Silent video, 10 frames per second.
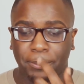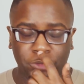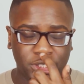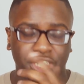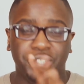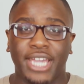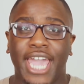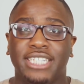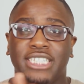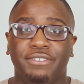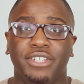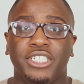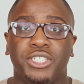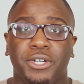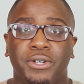which is a UK TV
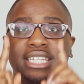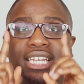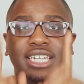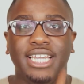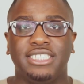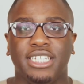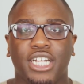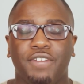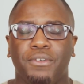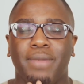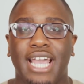show. The lead singer from